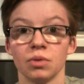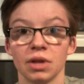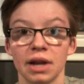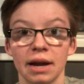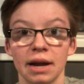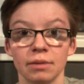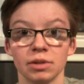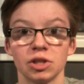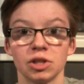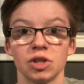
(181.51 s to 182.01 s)
that
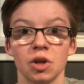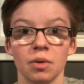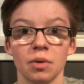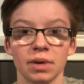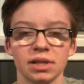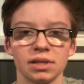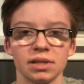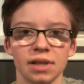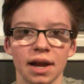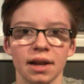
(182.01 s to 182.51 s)
I was so
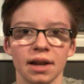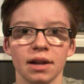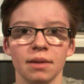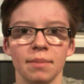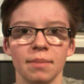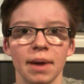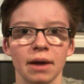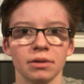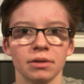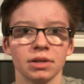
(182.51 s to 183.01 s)
excited
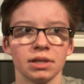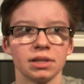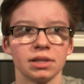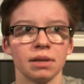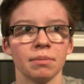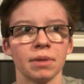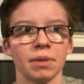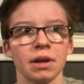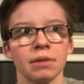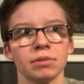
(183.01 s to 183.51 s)
about to
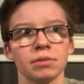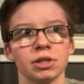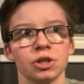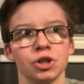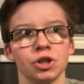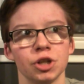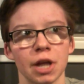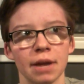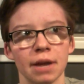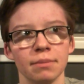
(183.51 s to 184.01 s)
something I was
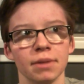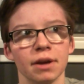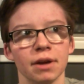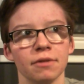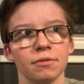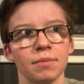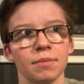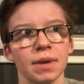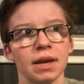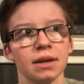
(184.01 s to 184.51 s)
ashamed
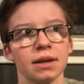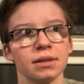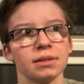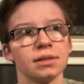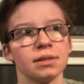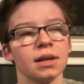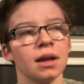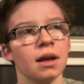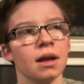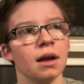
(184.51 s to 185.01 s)
of
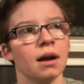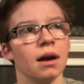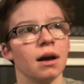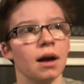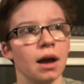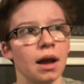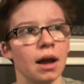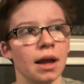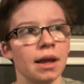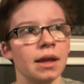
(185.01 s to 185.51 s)
because
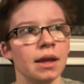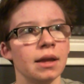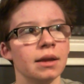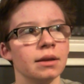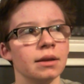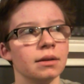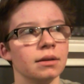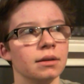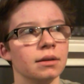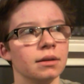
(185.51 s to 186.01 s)

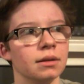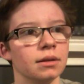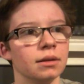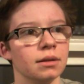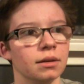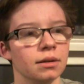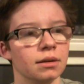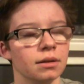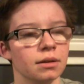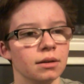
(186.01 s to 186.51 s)

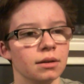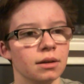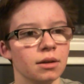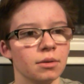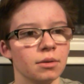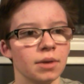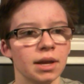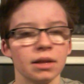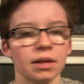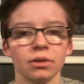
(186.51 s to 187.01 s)

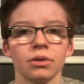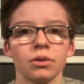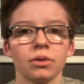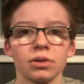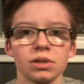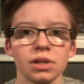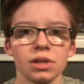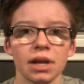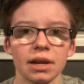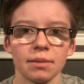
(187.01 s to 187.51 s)
it
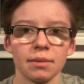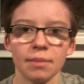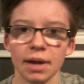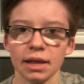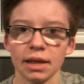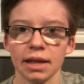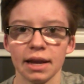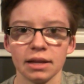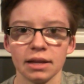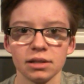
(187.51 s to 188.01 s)
looked like
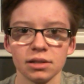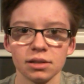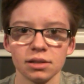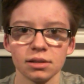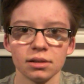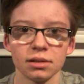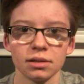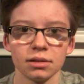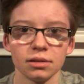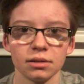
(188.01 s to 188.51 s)
my legs
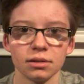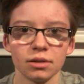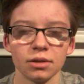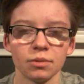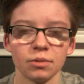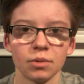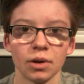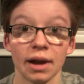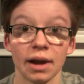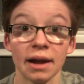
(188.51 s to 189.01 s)

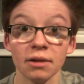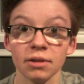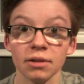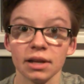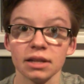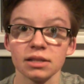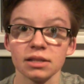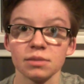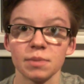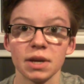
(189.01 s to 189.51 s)
were
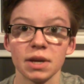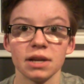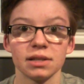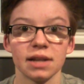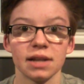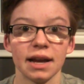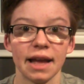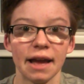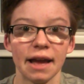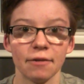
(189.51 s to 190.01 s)
hairless
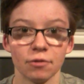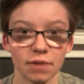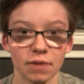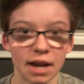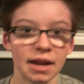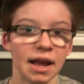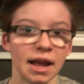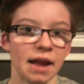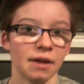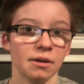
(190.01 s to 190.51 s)
because I have
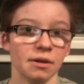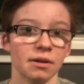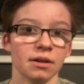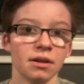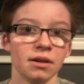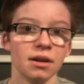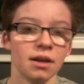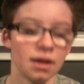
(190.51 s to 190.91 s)
red hair